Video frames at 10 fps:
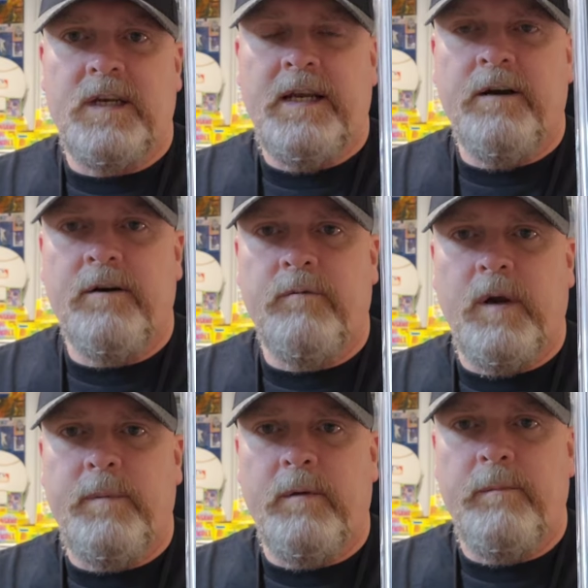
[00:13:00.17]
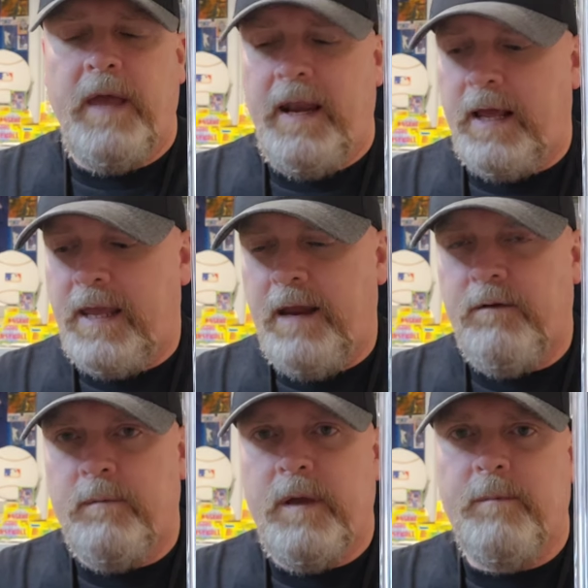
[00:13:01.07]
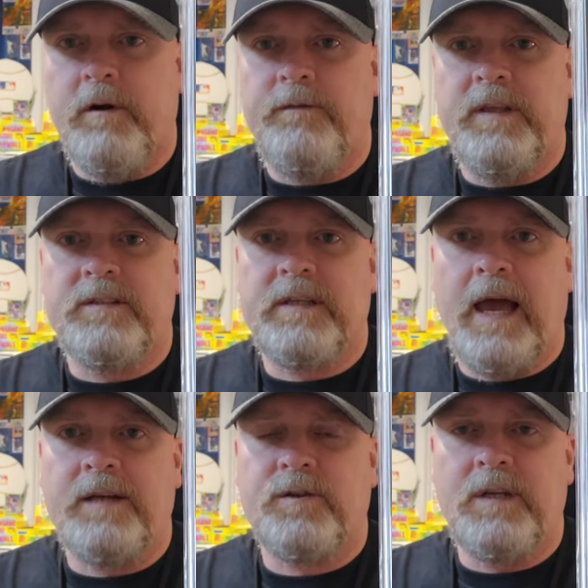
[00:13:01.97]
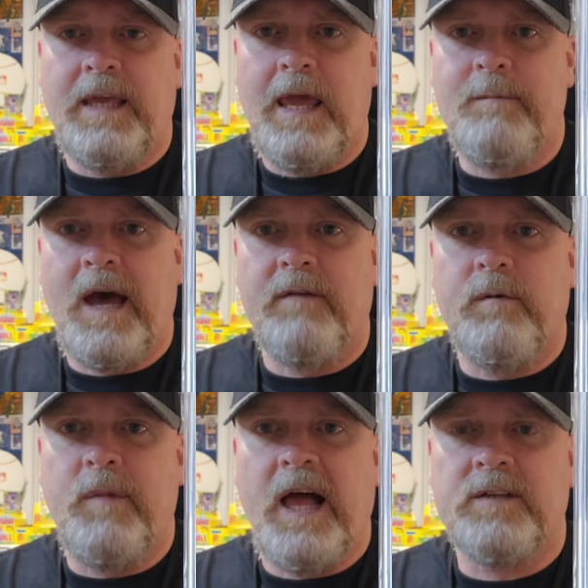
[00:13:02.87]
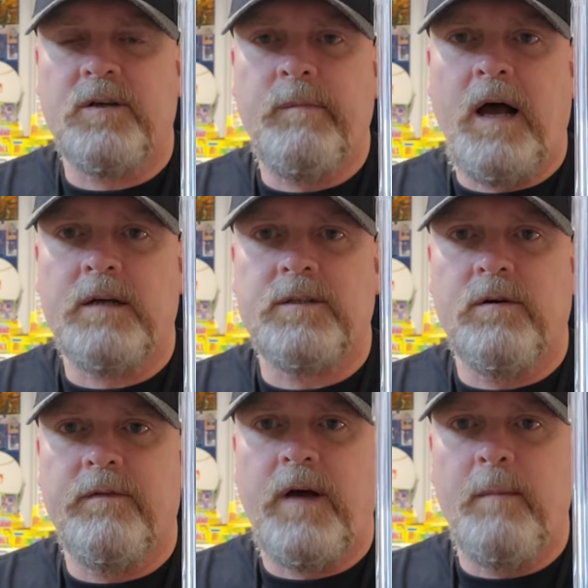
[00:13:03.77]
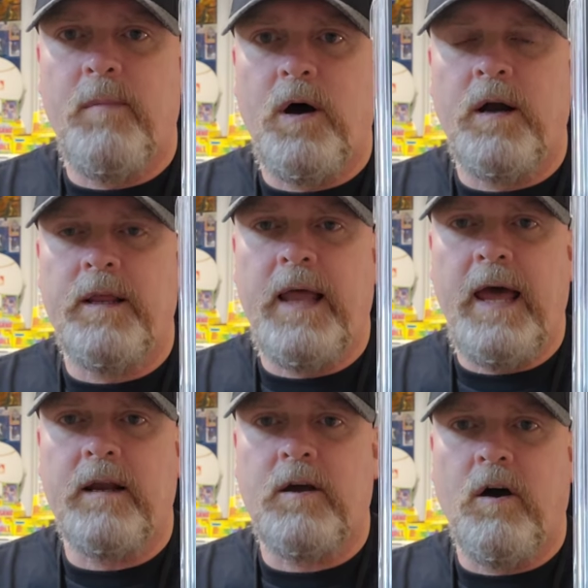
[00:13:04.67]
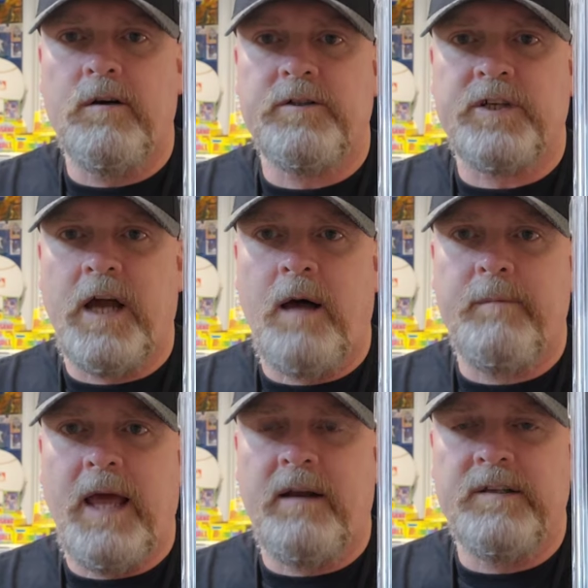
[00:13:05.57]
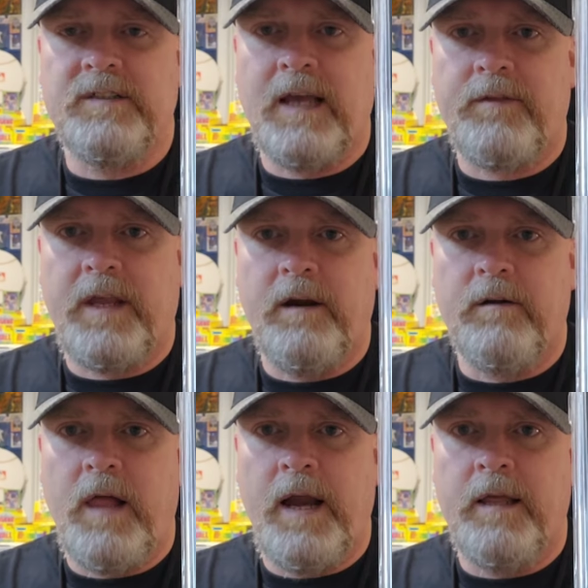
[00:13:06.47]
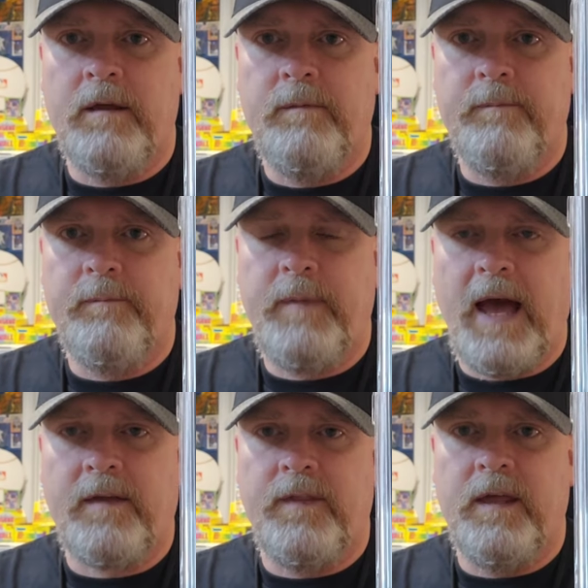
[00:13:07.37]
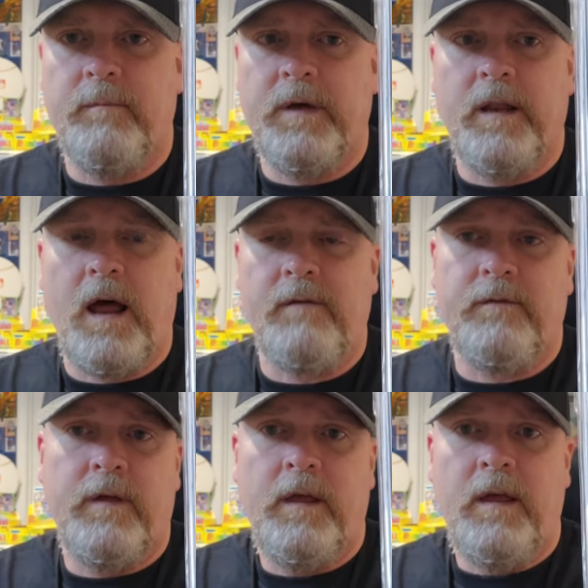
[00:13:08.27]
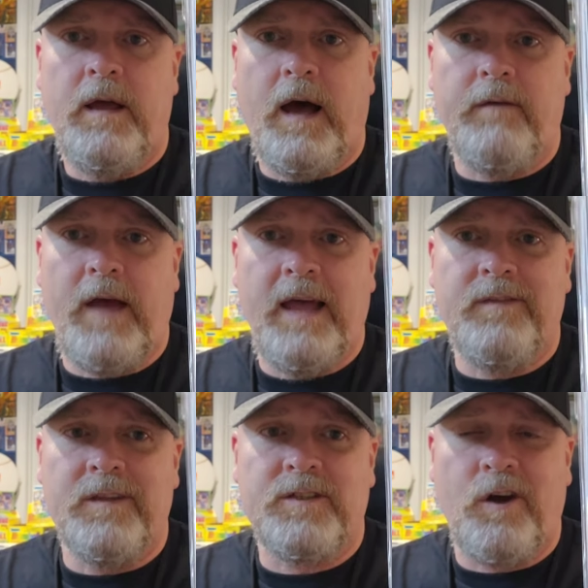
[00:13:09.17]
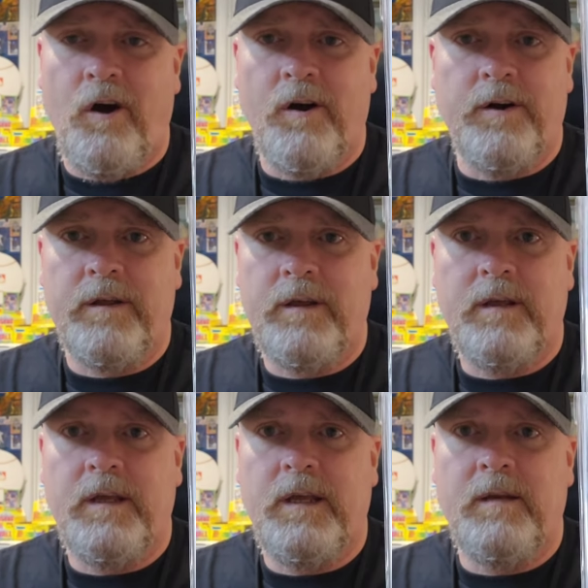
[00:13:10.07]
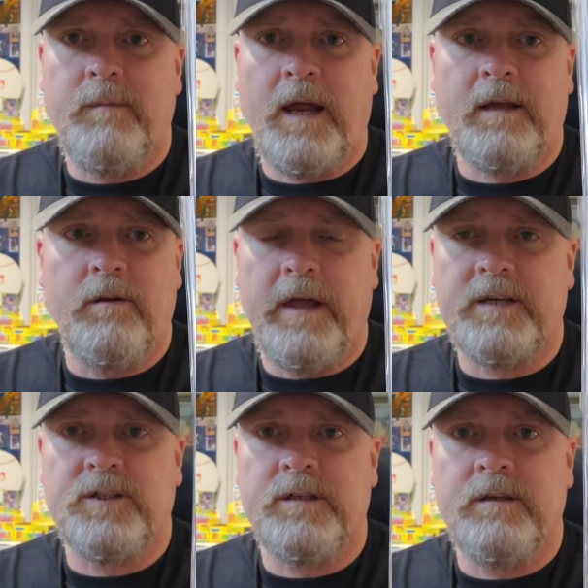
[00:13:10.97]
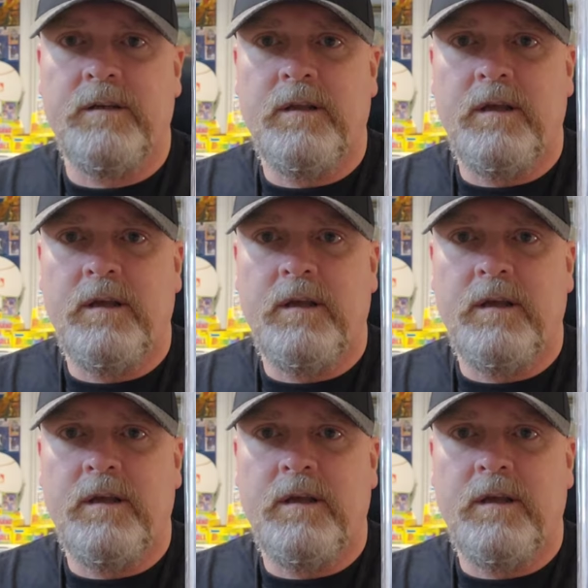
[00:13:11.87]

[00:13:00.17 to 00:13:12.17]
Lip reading: a year and rip them. And I can't remember if this actually came out of a blaster box or if I bought it at a card shop down in South Carolina back then. But I've had this card in my collection